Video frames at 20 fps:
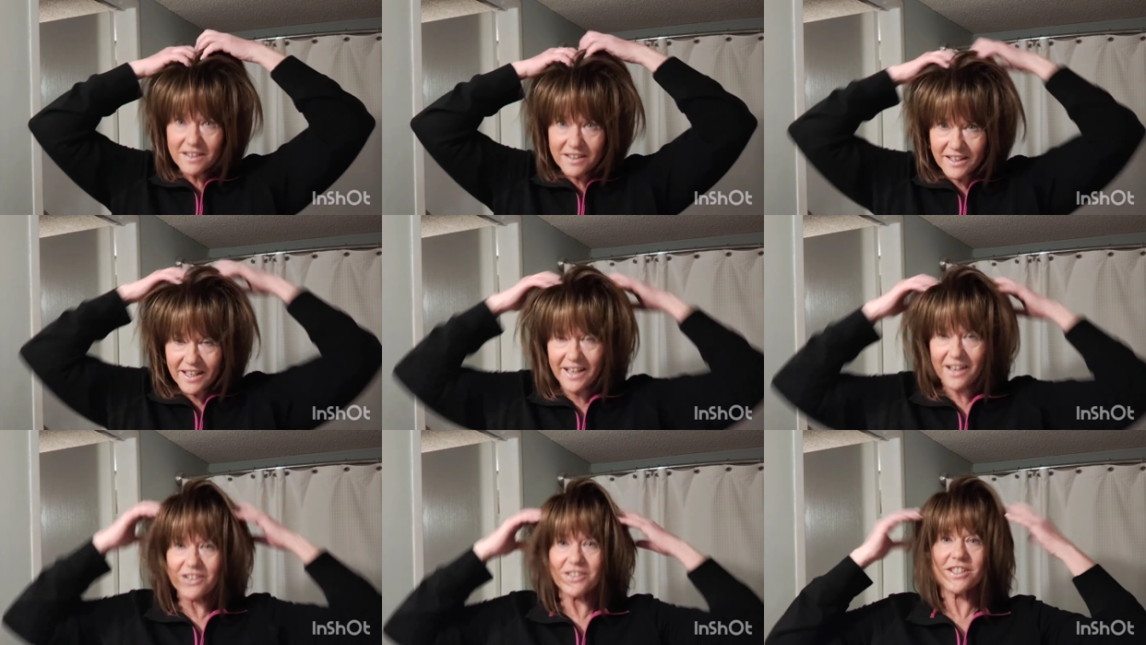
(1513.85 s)

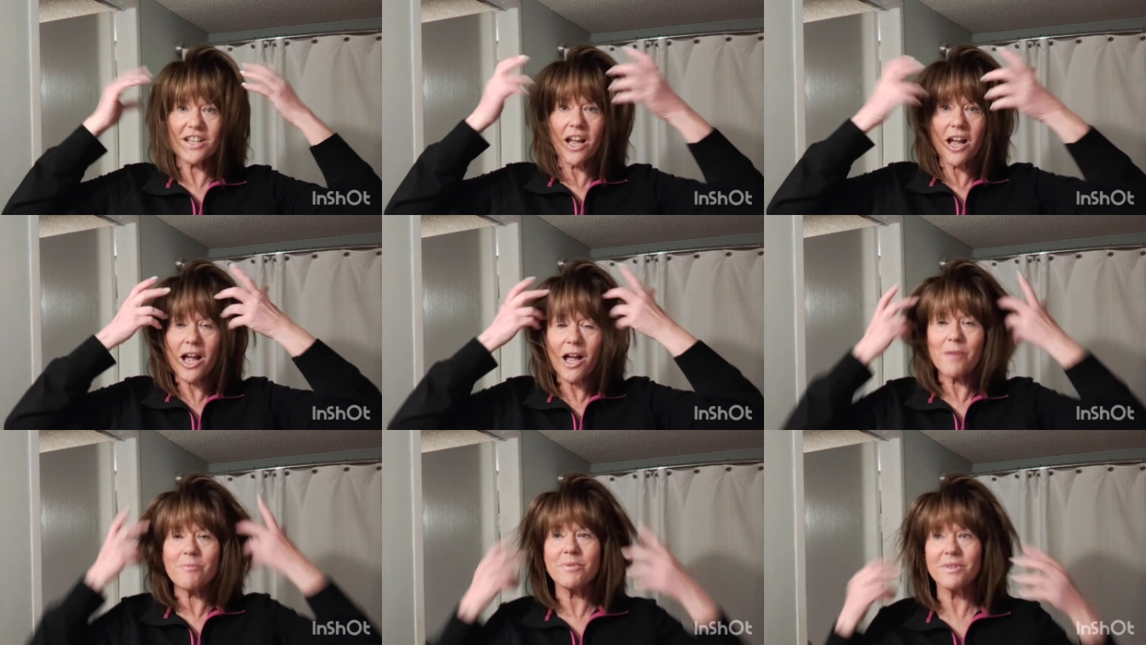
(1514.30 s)
lay on
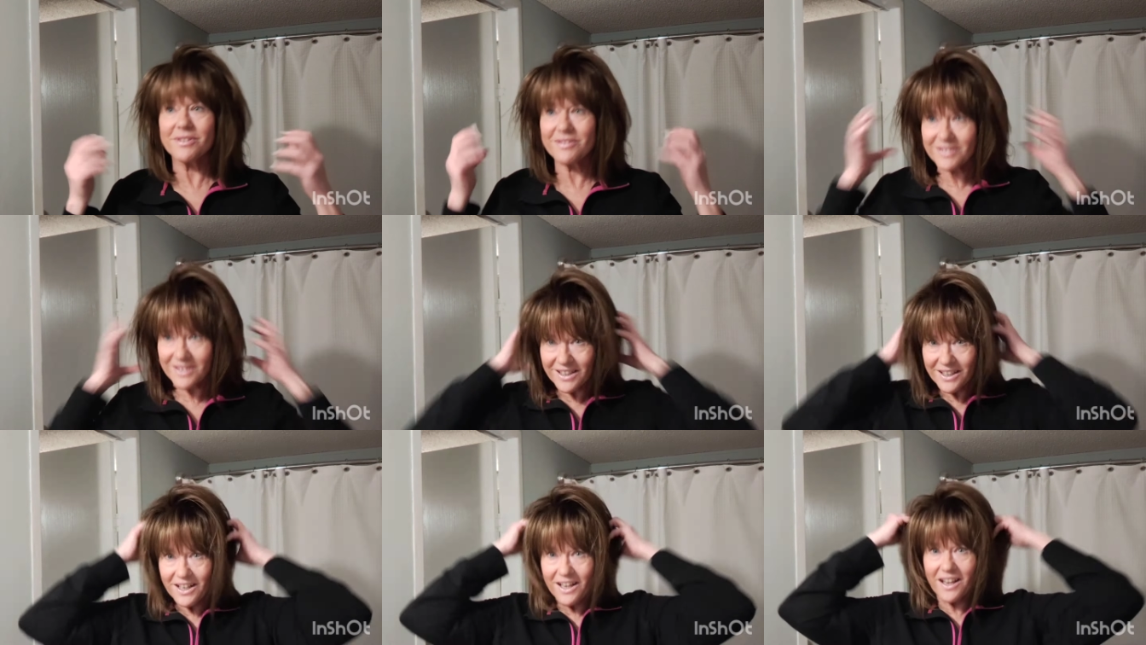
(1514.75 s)
top
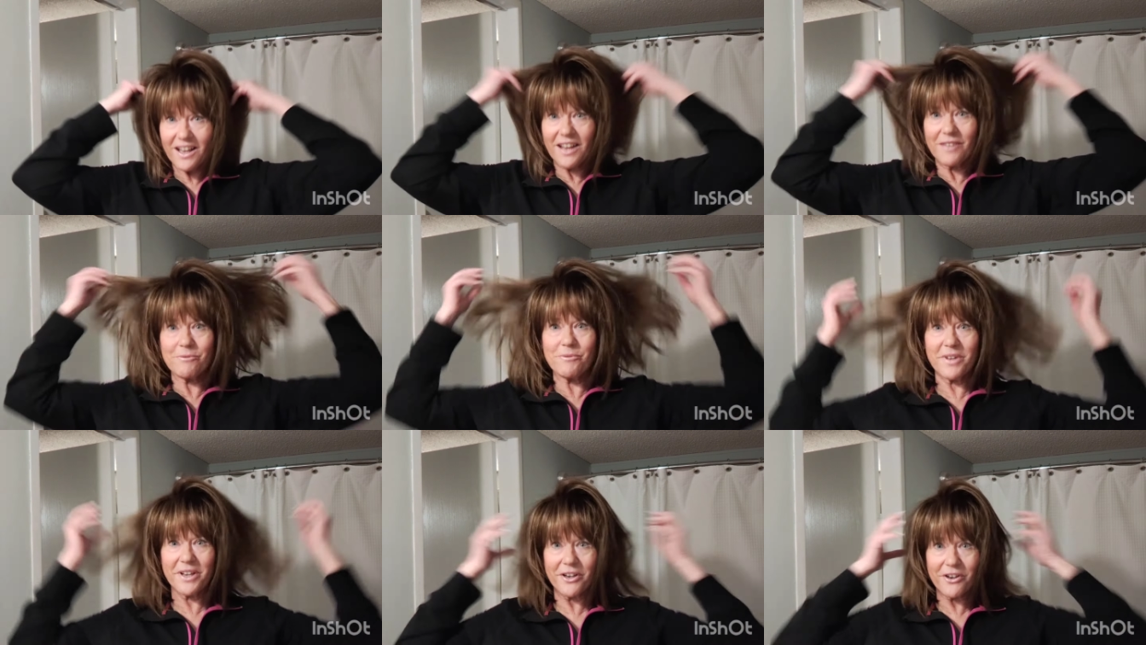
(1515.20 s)

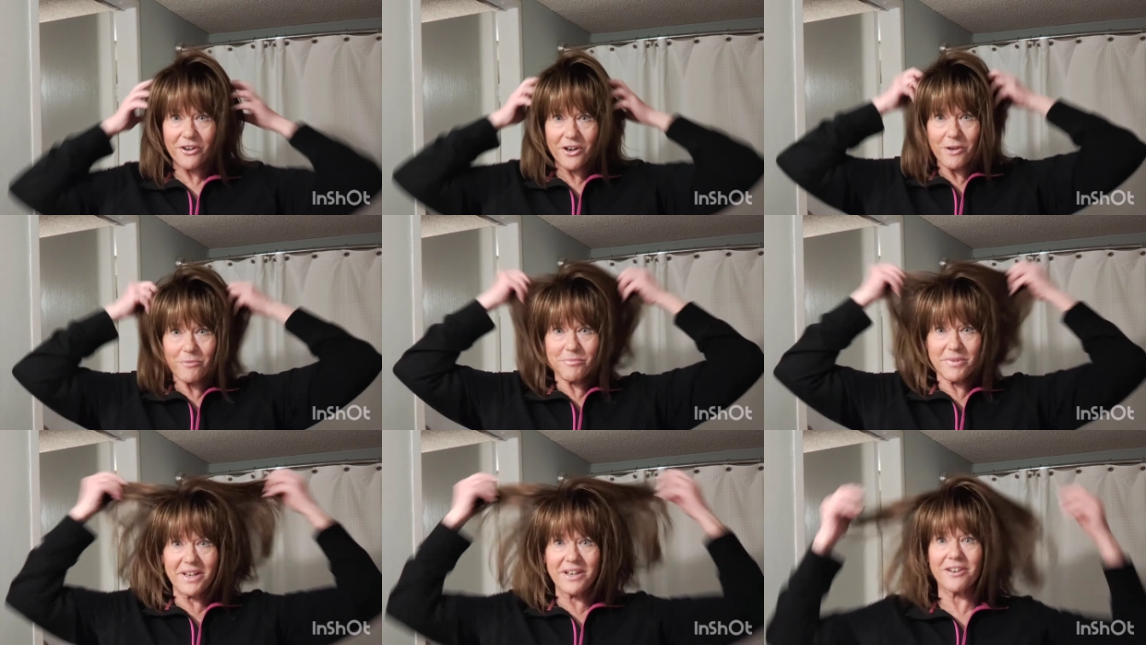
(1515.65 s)
bigger
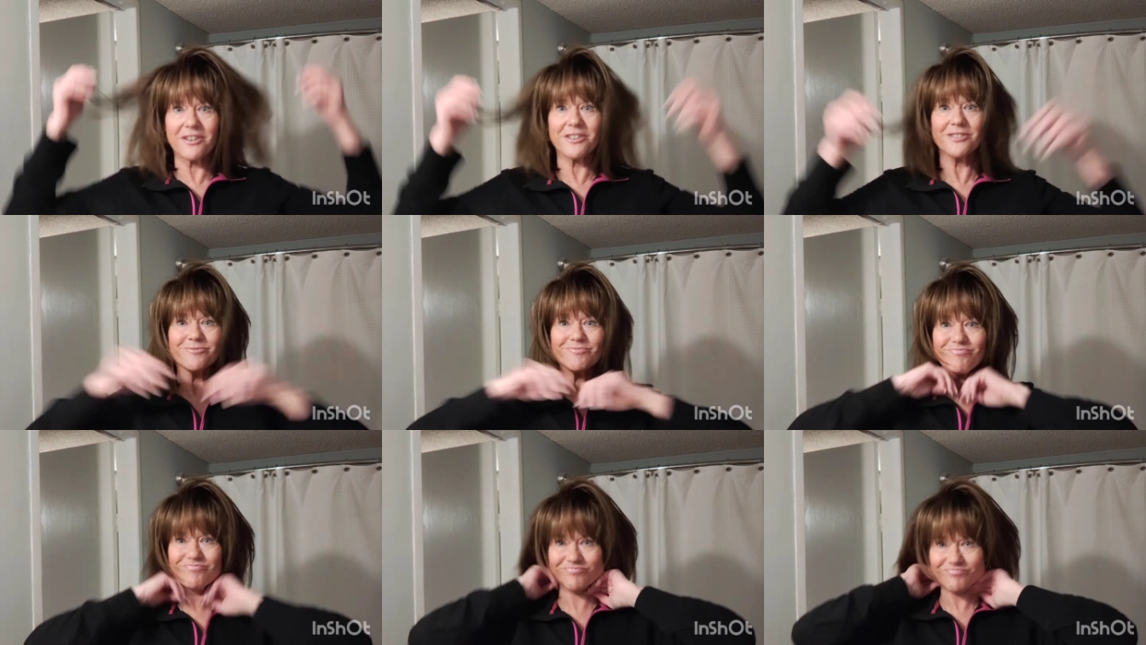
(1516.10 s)
and bigger.